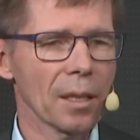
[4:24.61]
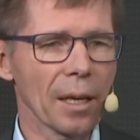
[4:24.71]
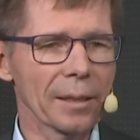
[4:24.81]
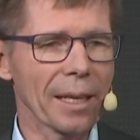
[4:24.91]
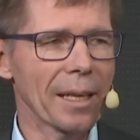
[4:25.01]

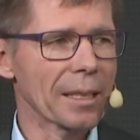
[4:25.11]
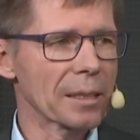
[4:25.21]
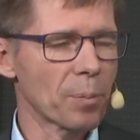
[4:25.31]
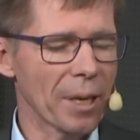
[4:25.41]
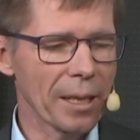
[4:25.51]
and
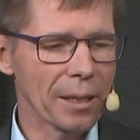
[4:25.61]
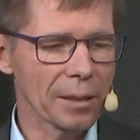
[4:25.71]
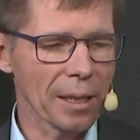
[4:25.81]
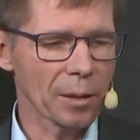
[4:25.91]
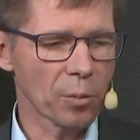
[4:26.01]

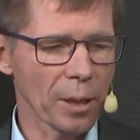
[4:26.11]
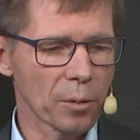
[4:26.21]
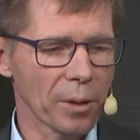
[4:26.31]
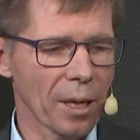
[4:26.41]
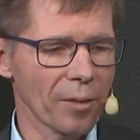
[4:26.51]
explain that
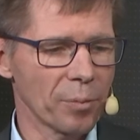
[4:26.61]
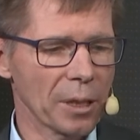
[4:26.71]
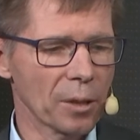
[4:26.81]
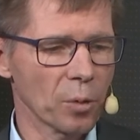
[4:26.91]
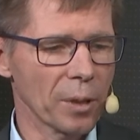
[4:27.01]
what we have
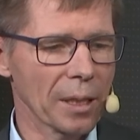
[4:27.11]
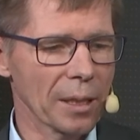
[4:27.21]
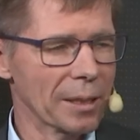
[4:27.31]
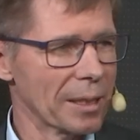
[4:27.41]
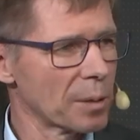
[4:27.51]
been doing
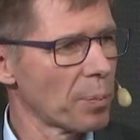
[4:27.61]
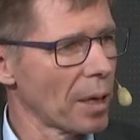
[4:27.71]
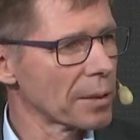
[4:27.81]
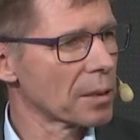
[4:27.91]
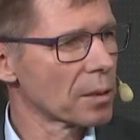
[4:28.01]
in this
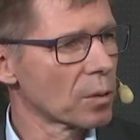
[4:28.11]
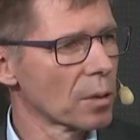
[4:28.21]
past